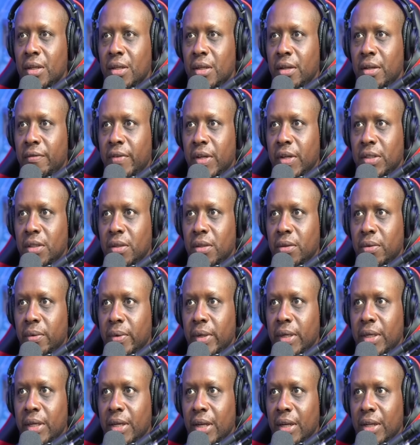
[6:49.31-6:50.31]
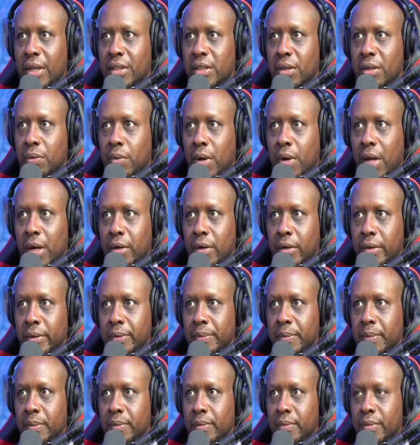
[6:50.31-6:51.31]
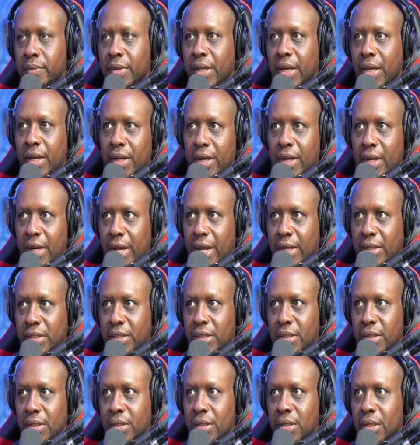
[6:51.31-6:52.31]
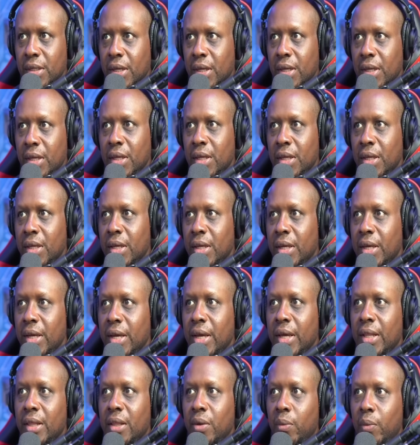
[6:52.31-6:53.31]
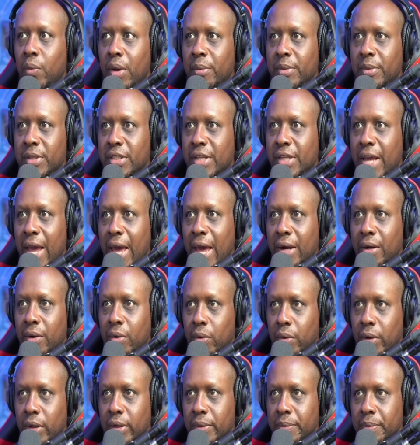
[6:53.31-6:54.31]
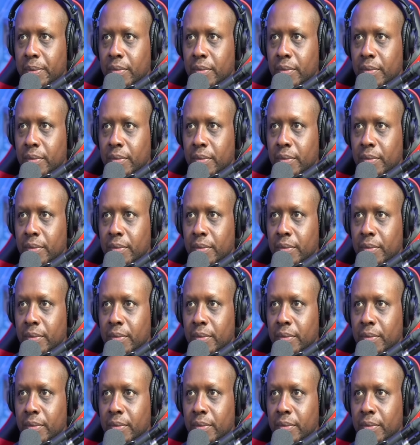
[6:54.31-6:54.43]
Division III collegiate runner in the nation in the women's category.